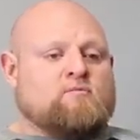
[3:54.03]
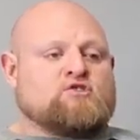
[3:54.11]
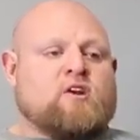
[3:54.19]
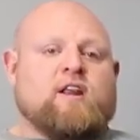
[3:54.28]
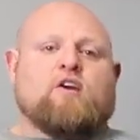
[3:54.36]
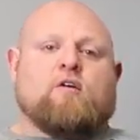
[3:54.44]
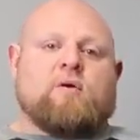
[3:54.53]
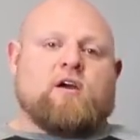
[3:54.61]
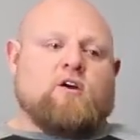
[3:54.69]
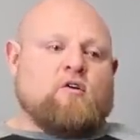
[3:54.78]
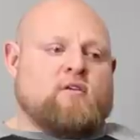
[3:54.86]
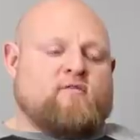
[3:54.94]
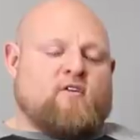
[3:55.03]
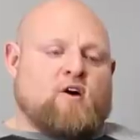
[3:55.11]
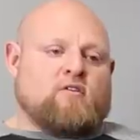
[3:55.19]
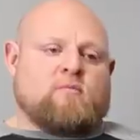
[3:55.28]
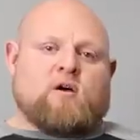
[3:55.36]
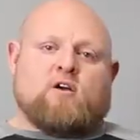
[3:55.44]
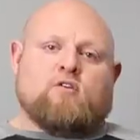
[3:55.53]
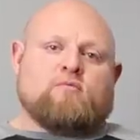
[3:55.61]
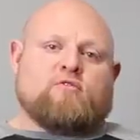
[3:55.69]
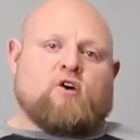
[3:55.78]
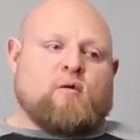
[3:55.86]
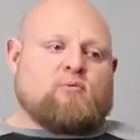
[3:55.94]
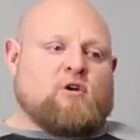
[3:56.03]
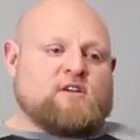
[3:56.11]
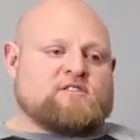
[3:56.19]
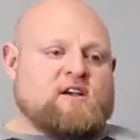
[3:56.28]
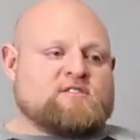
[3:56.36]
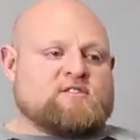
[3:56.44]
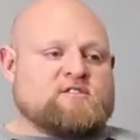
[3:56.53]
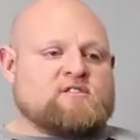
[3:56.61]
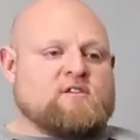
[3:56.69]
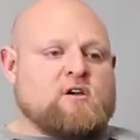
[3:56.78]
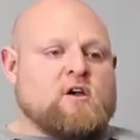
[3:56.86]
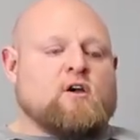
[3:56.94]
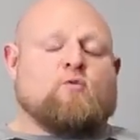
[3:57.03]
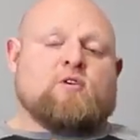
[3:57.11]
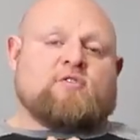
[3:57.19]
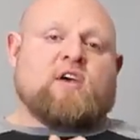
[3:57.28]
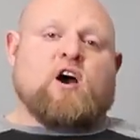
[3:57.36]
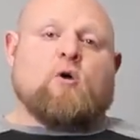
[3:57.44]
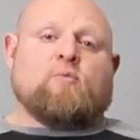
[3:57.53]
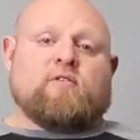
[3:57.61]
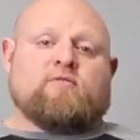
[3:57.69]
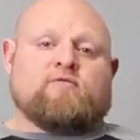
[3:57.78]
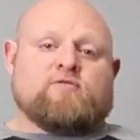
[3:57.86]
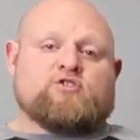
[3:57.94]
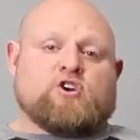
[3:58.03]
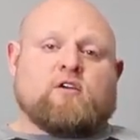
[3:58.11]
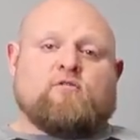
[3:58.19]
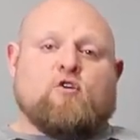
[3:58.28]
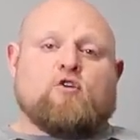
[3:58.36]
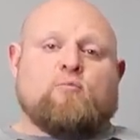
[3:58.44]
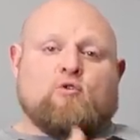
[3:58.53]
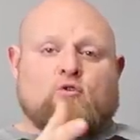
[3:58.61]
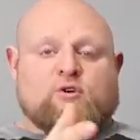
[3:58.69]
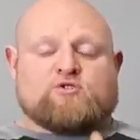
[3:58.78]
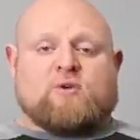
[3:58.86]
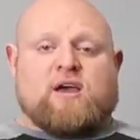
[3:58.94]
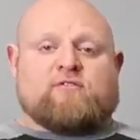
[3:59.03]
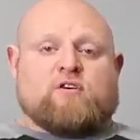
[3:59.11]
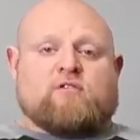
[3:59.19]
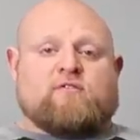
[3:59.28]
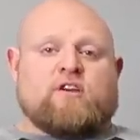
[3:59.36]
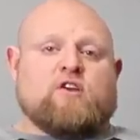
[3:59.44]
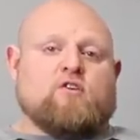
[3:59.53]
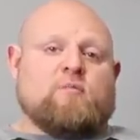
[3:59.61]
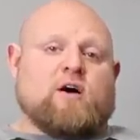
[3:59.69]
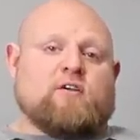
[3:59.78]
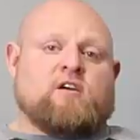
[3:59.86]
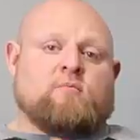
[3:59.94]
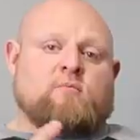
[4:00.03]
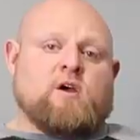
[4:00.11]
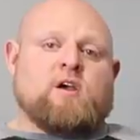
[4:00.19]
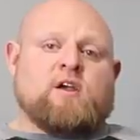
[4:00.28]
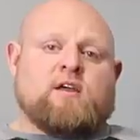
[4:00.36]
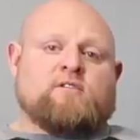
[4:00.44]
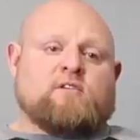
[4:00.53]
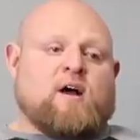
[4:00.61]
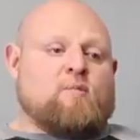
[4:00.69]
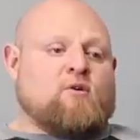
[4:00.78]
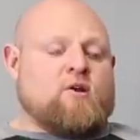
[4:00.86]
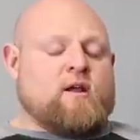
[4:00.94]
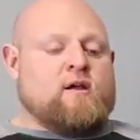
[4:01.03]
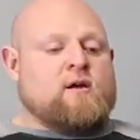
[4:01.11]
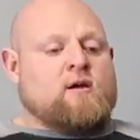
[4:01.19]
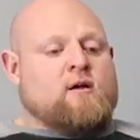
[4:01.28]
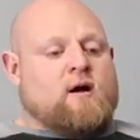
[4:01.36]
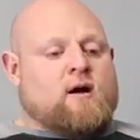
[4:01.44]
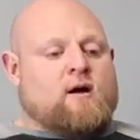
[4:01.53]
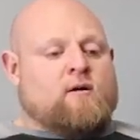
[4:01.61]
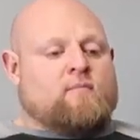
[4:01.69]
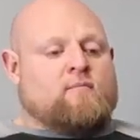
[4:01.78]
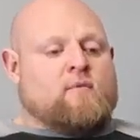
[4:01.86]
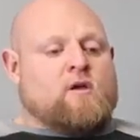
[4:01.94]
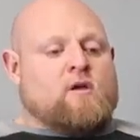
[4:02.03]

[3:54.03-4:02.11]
training on my own and following my own thought processes with the help of Chuck Vogelpool, which we have another video about him in the library, my